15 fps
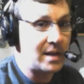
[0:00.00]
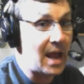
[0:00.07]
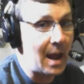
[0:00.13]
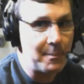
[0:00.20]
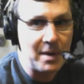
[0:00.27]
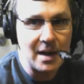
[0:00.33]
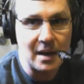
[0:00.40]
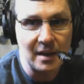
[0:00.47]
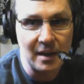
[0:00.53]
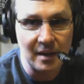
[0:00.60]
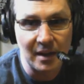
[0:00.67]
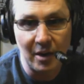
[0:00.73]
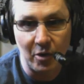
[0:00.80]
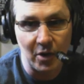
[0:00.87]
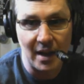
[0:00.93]
Yeah, I mean,
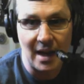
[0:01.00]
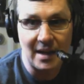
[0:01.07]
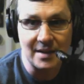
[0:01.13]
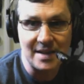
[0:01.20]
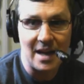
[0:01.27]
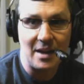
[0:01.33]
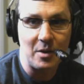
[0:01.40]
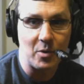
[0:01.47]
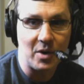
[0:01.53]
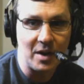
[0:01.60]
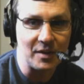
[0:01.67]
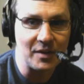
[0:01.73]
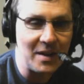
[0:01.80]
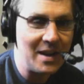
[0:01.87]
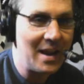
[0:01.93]
literally, I can tell you where it
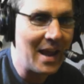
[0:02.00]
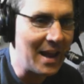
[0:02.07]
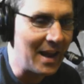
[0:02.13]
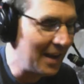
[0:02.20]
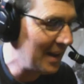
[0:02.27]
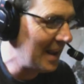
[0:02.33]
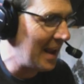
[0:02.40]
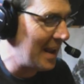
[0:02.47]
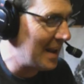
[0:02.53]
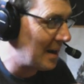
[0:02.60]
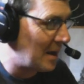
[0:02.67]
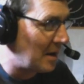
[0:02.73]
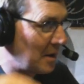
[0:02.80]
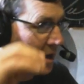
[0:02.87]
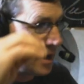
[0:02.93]
is. And
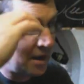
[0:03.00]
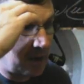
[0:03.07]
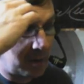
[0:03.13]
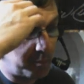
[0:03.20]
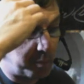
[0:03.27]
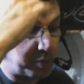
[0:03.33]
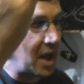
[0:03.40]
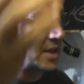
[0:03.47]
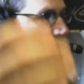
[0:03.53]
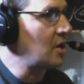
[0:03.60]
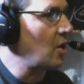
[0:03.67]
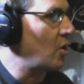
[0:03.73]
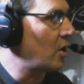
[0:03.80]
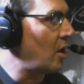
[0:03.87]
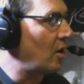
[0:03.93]
blood's
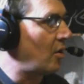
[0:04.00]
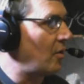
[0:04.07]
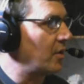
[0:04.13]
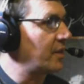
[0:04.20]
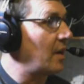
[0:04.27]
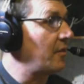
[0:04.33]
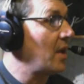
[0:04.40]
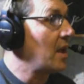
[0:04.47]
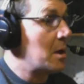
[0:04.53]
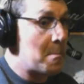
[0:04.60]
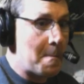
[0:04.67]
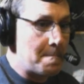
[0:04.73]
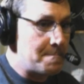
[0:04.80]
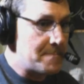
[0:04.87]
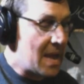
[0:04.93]
going all over the stuff.
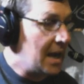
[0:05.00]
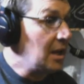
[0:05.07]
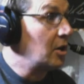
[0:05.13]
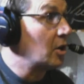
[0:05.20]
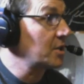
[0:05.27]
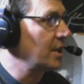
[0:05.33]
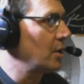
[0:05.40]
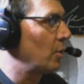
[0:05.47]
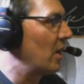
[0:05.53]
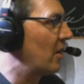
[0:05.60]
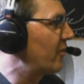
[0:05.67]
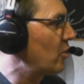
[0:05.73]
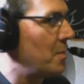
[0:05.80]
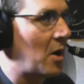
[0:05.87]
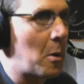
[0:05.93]
And he looks in the
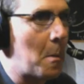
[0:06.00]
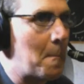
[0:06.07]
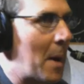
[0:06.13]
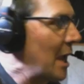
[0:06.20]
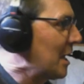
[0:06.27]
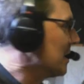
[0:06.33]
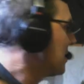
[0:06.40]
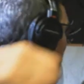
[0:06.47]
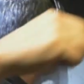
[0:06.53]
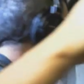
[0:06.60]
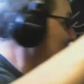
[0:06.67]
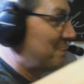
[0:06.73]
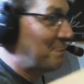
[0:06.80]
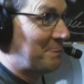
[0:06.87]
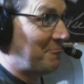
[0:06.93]
rearview mirror. Mike is
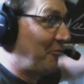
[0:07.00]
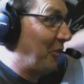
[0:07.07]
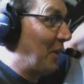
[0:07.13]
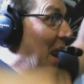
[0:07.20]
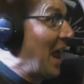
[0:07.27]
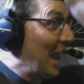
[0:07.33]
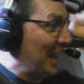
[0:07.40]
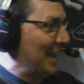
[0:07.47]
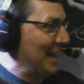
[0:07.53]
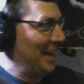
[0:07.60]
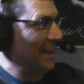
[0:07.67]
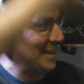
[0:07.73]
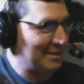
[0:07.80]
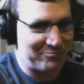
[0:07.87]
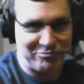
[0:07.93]
flailing.
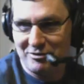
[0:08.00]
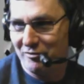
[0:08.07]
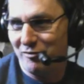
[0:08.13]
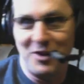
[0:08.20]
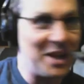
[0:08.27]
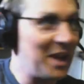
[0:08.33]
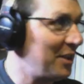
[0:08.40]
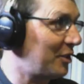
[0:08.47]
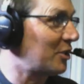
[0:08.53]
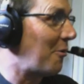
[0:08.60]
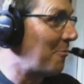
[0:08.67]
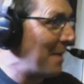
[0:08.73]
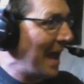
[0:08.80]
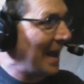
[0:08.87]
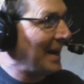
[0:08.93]
He's so
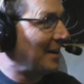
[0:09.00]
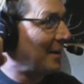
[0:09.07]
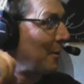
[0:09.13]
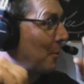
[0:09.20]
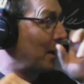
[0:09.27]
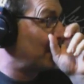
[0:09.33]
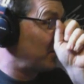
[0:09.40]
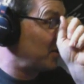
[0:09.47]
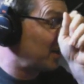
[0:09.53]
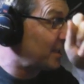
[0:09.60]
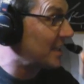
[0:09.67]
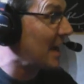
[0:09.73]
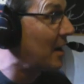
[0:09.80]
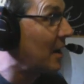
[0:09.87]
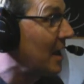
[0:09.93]
mad he doesn't even want to do.
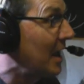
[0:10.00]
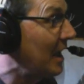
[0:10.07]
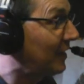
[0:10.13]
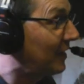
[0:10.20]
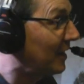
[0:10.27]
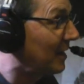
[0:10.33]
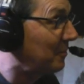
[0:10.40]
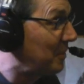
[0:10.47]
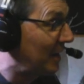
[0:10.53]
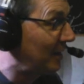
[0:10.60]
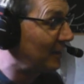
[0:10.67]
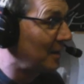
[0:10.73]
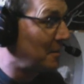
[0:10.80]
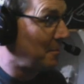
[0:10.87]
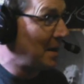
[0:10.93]
He's in the
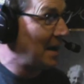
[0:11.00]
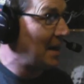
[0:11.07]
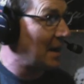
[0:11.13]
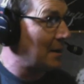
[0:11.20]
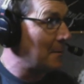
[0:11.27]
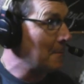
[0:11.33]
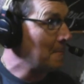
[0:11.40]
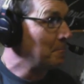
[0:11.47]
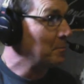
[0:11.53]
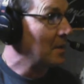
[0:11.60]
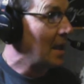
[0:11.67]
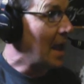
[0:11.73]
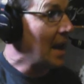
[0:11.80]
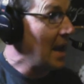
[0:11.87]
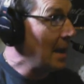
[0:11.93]
median.
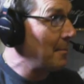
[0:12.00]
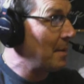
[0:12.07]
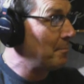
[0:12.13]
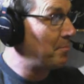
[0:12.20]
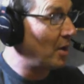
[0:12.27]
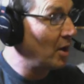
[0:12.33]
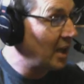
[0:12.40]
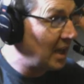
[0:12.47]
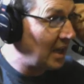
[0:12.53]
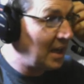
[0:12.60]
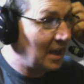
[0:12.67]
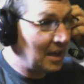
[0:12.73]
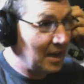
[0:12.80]
And him and Boogie,